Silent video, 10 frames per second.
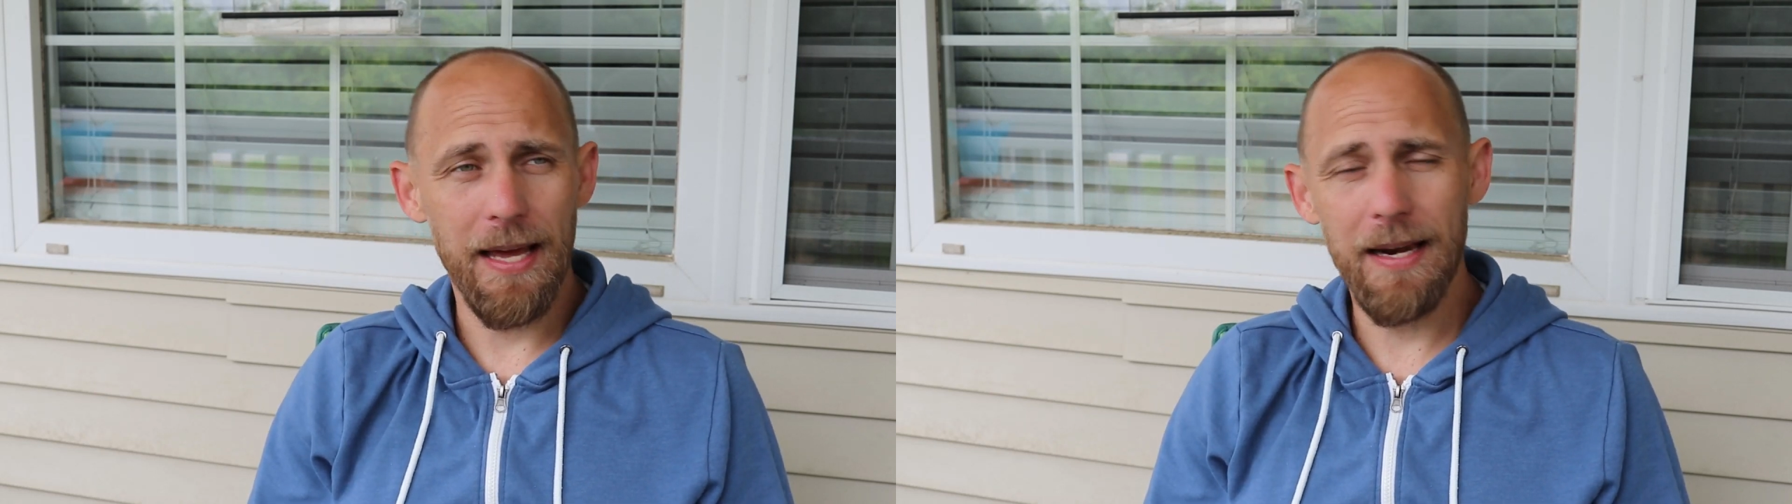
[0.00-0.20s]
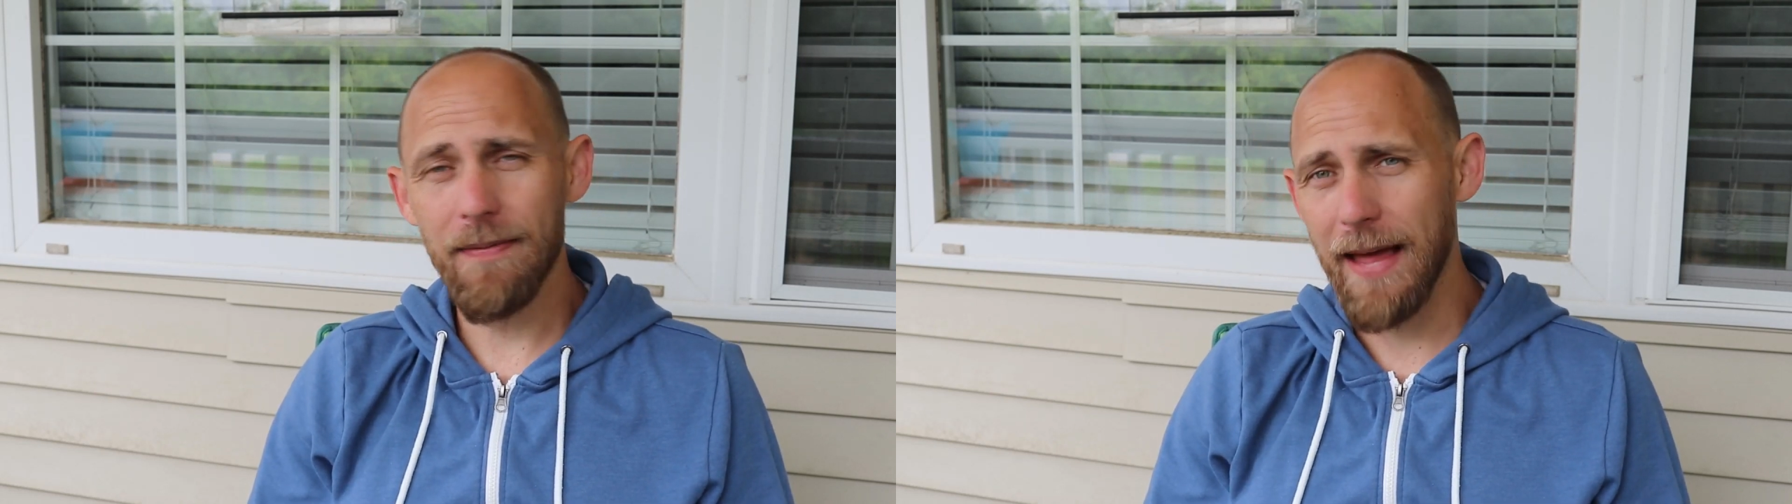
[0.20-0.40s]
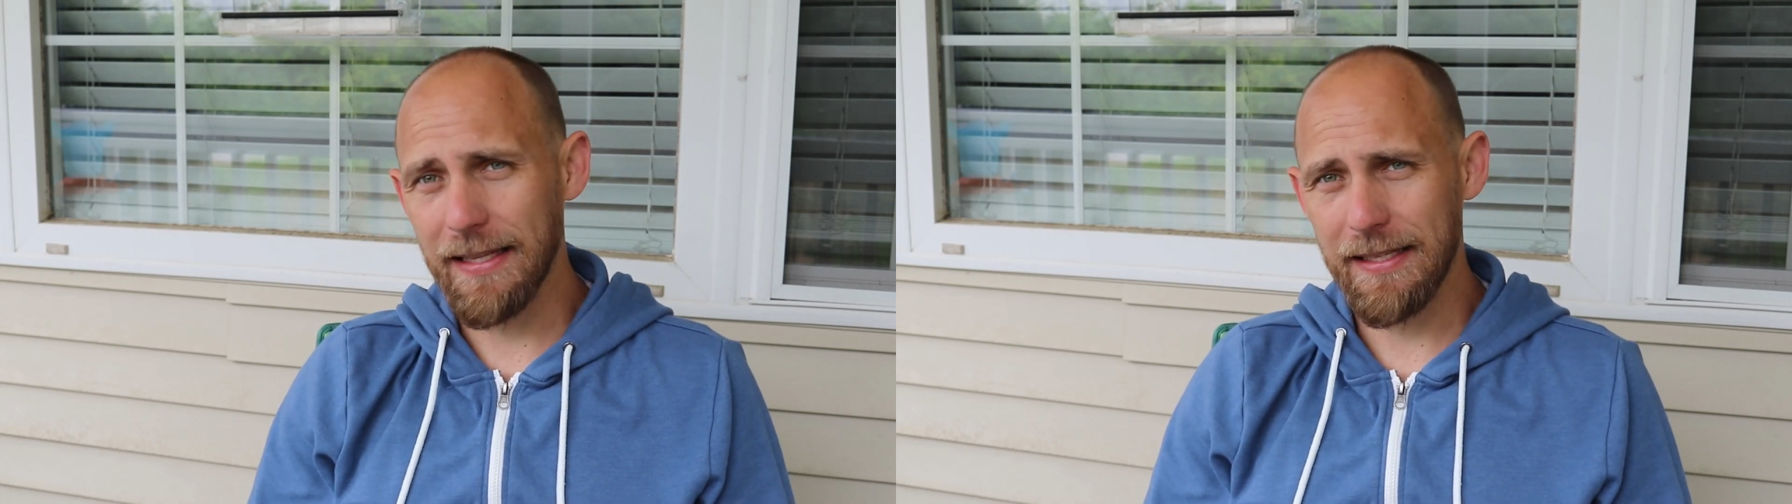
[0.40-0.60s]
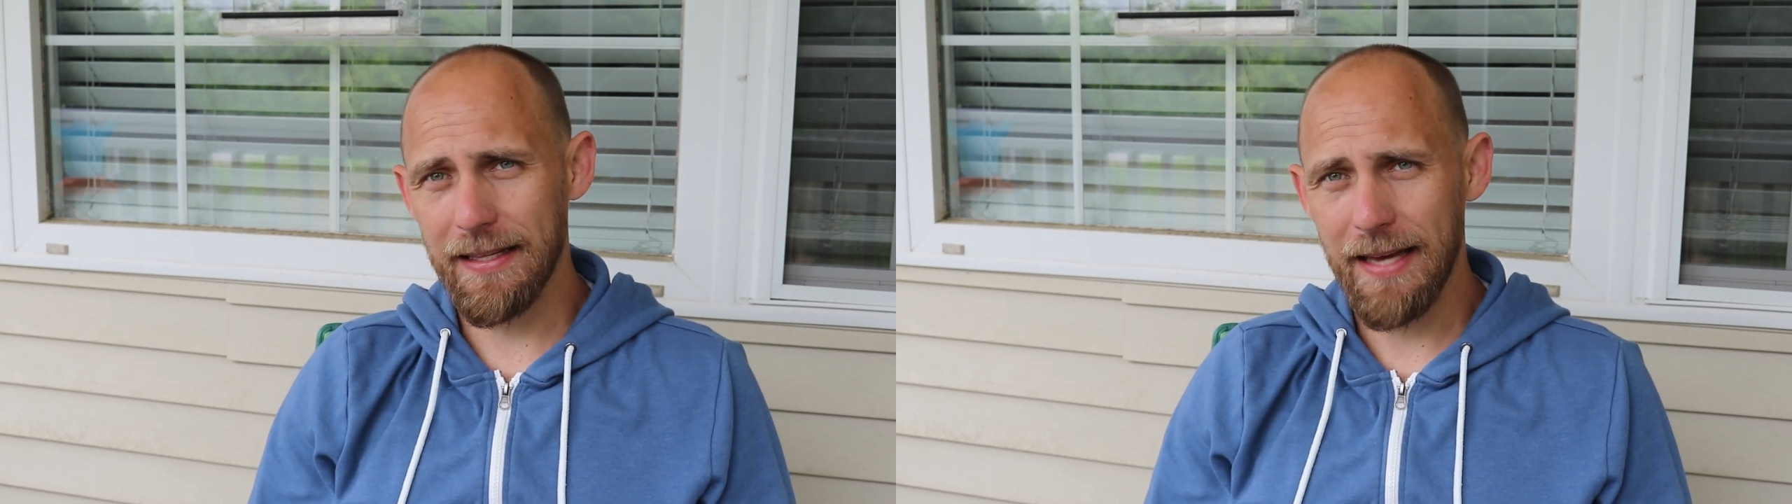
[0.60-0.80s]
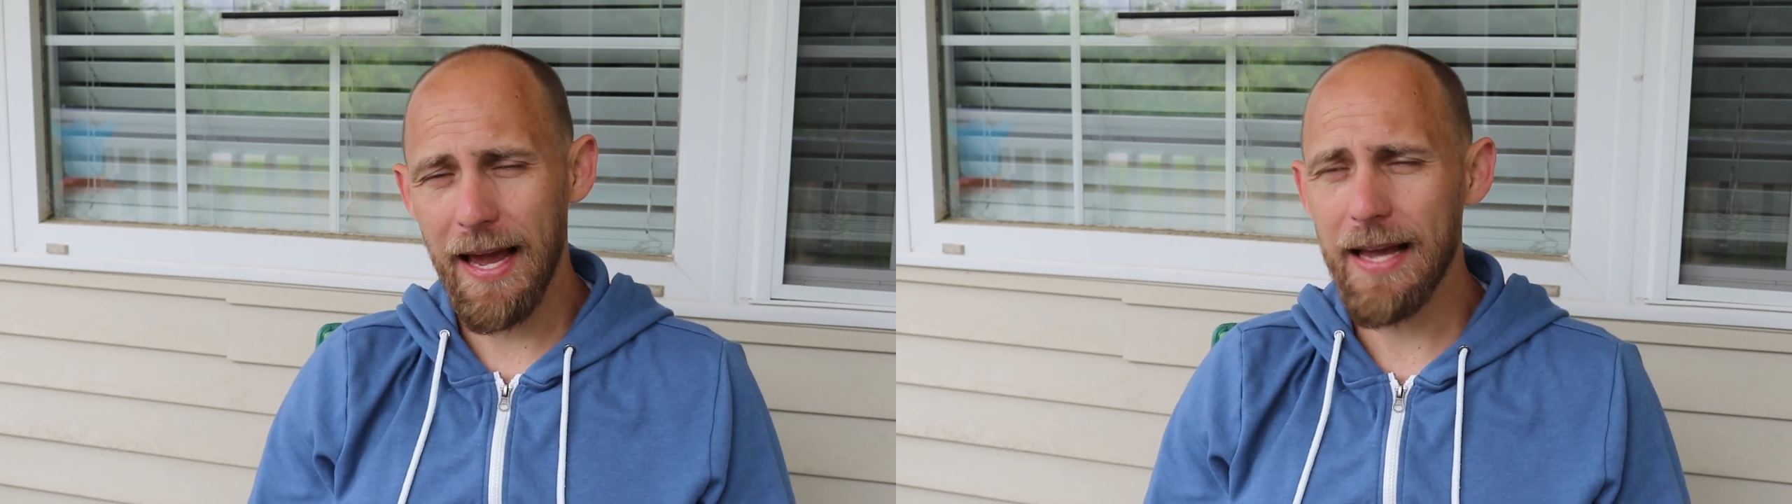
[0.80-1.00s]
And if that's
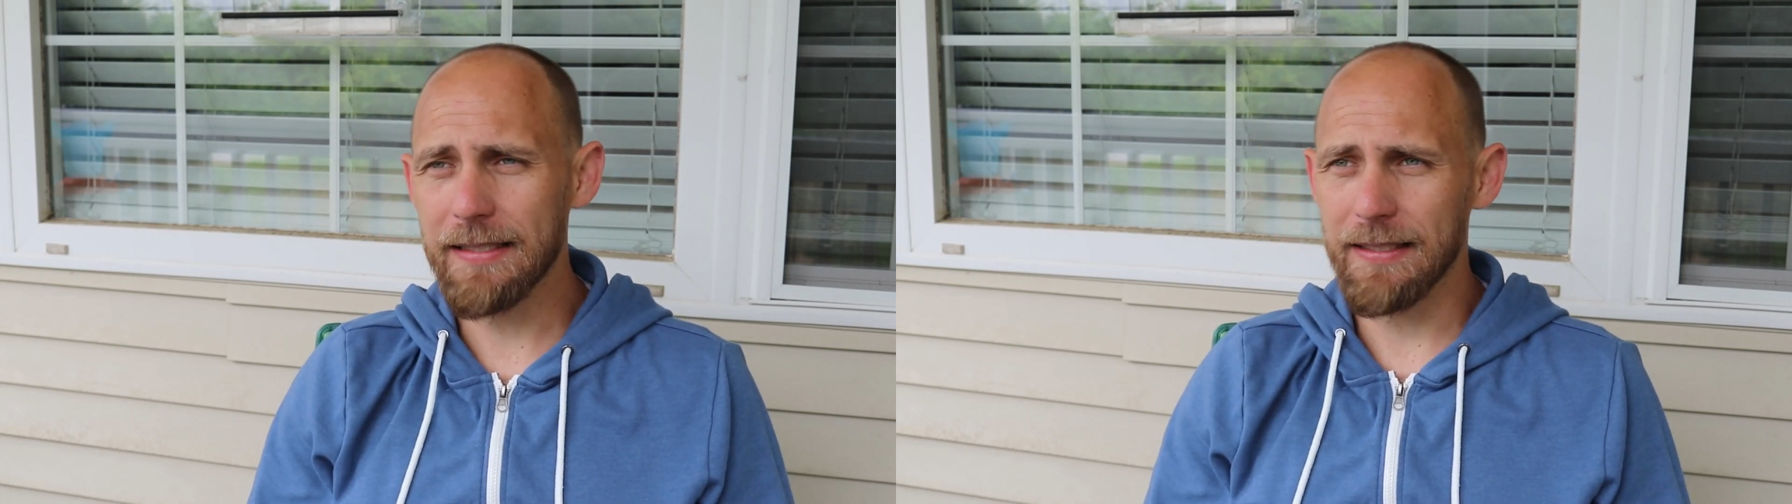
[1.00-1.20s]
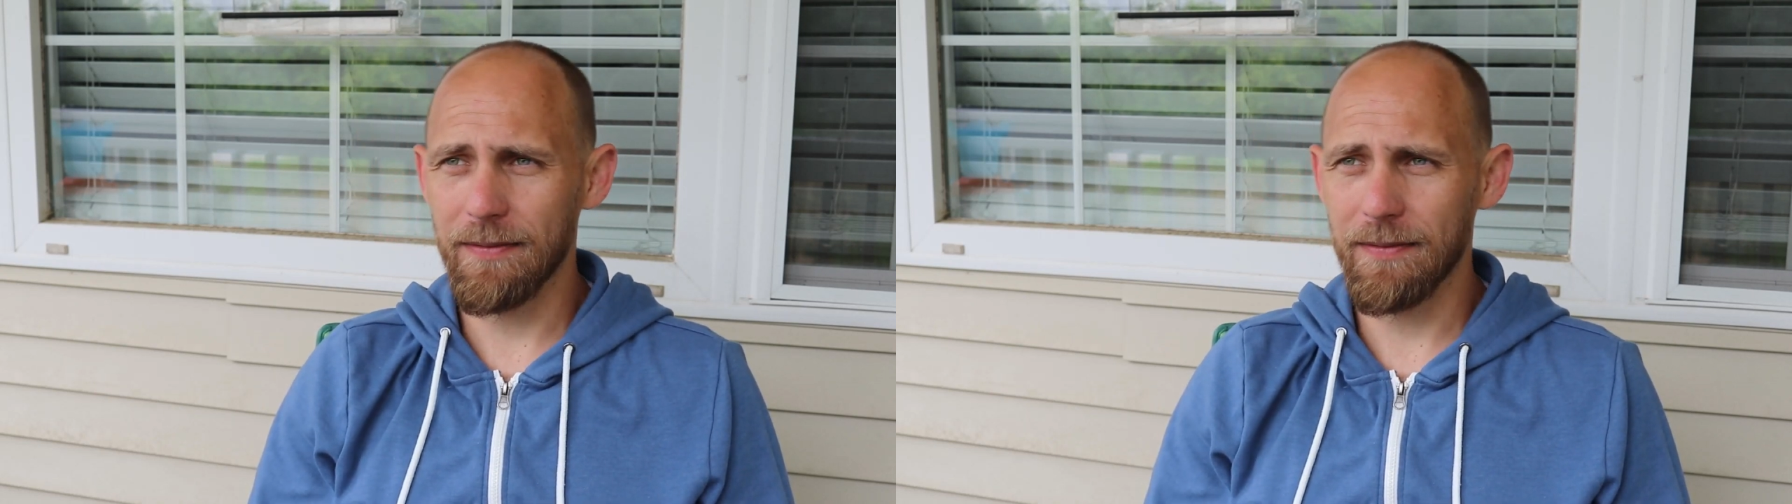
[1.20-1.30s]
the case,